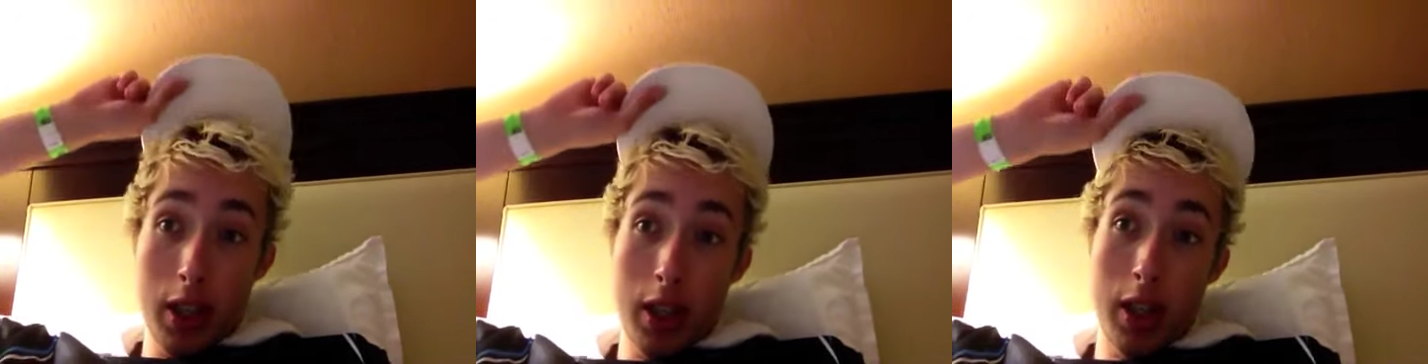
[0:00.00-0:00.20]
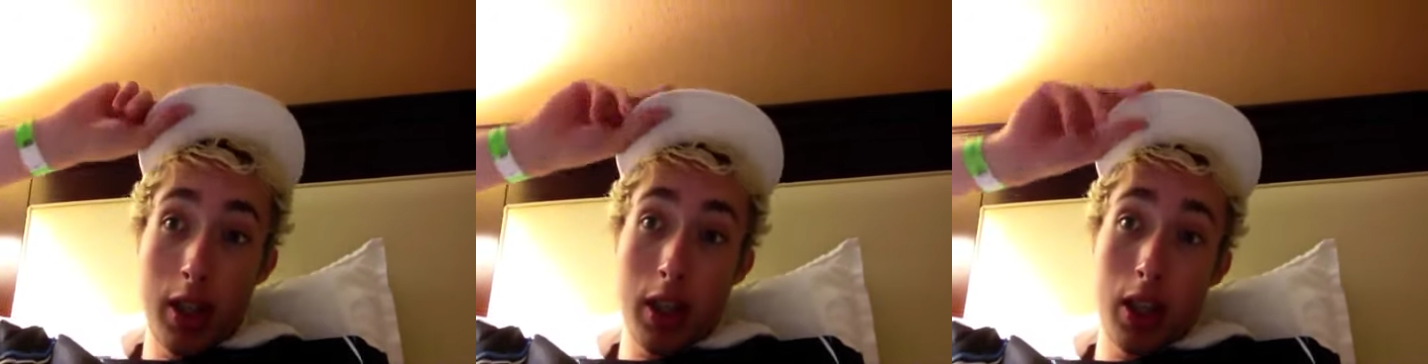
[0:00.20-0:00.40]

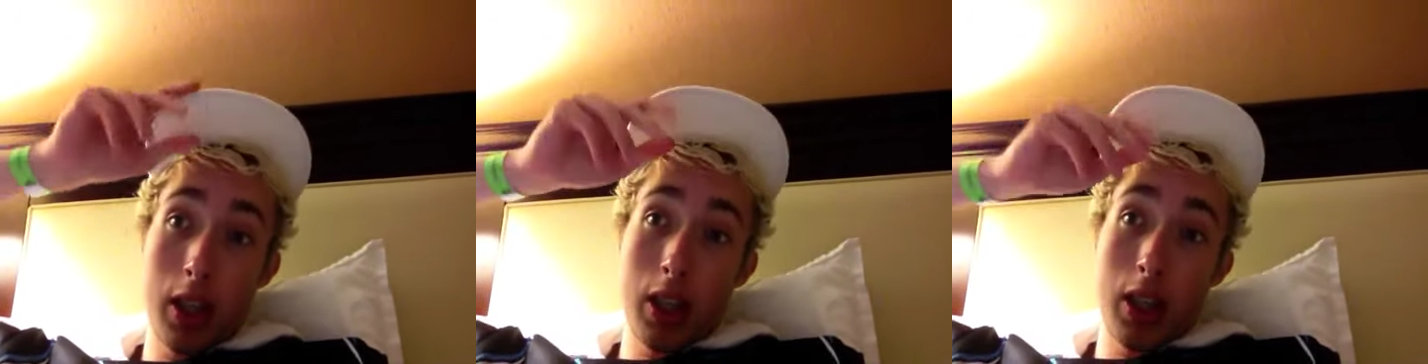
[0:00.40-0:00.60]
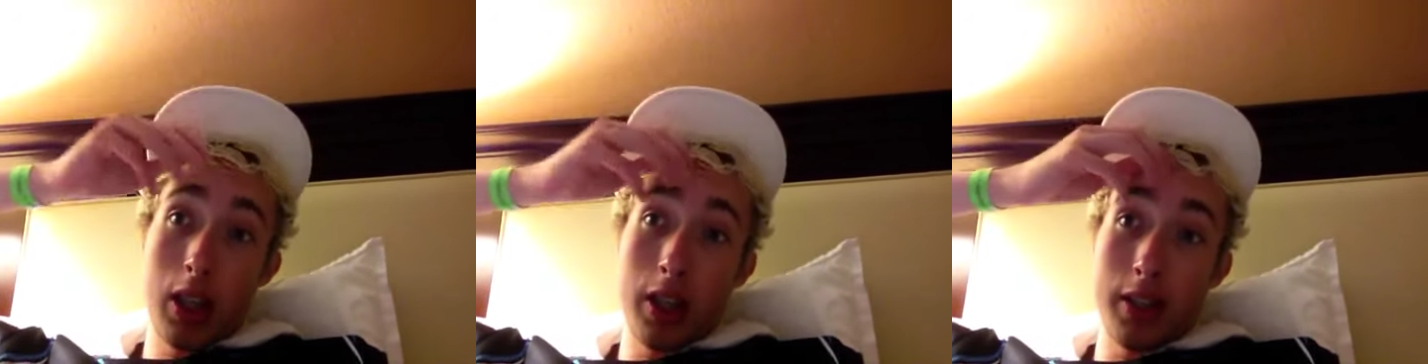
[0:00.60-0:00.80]
I
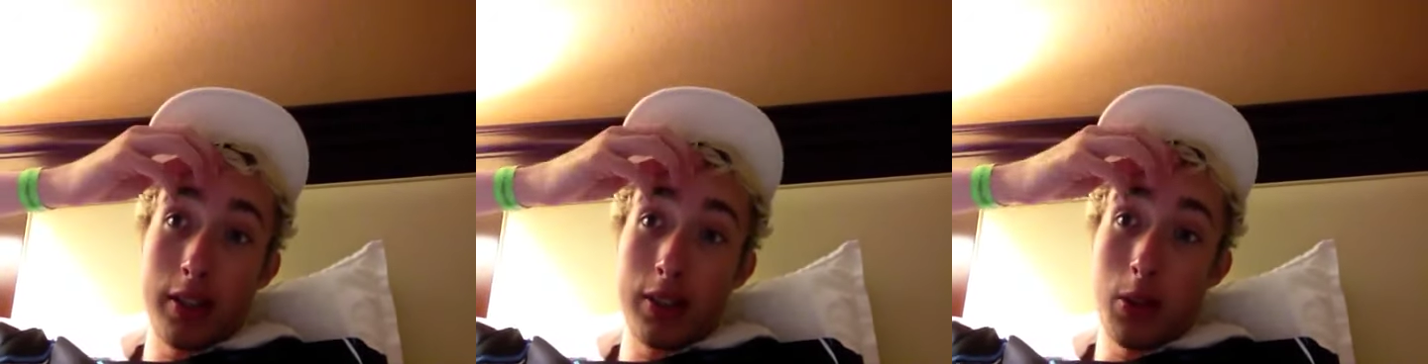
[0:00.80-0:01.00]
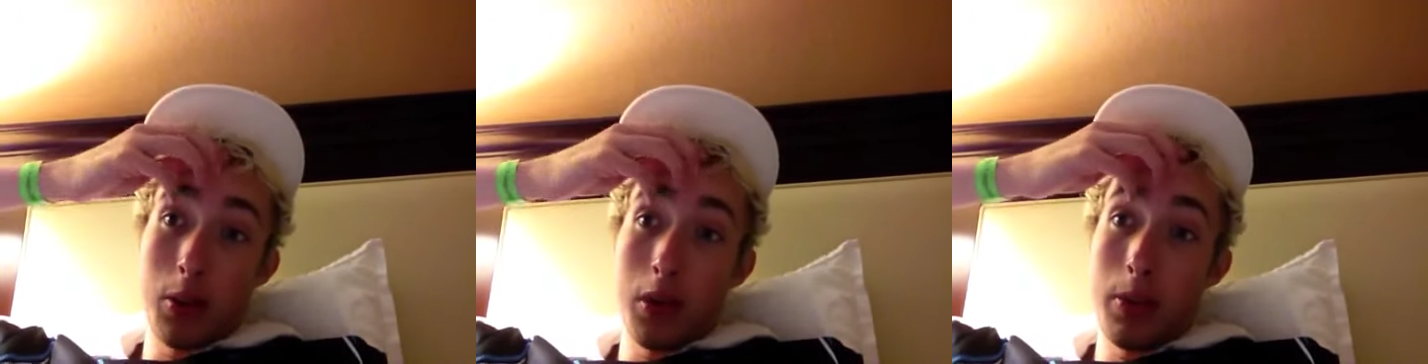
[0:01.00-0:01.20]
think
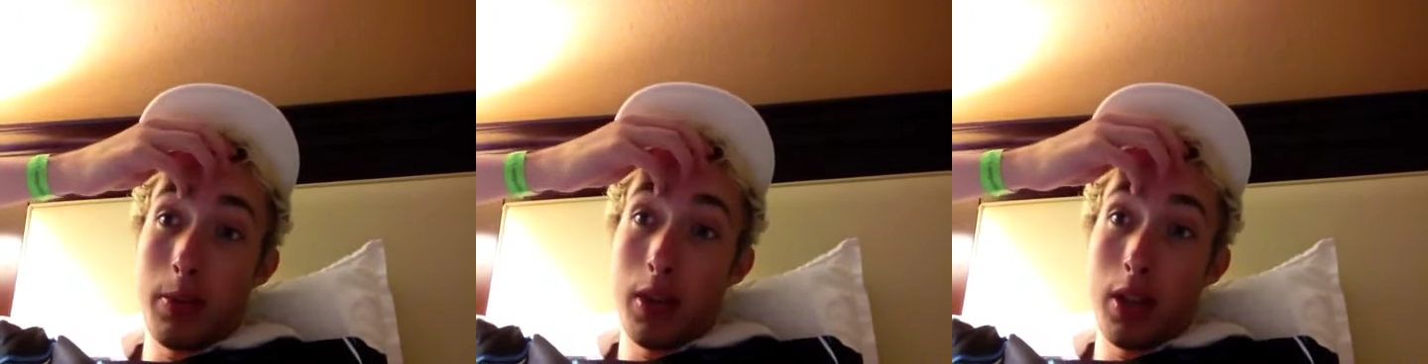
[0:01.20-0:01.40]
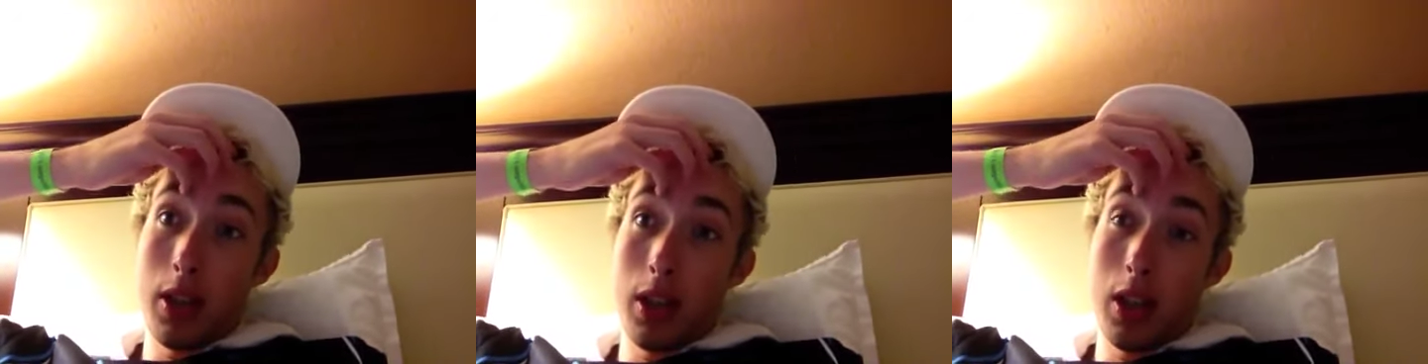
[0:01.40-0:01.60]
it's going to
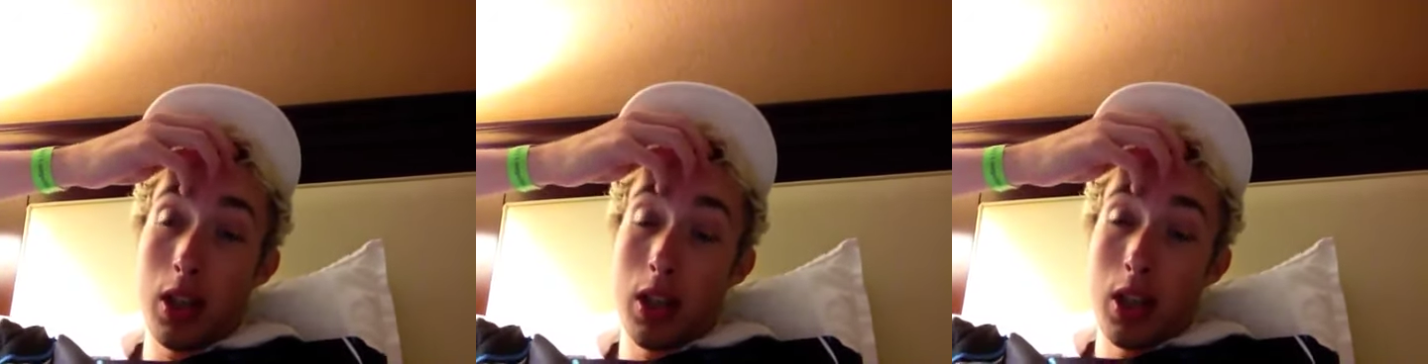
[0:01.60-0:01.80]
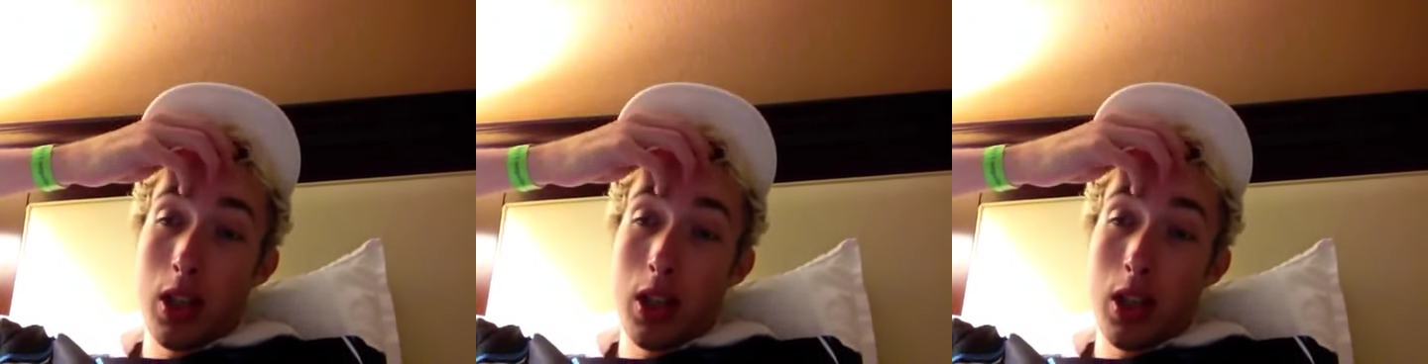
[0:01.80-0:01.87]
be.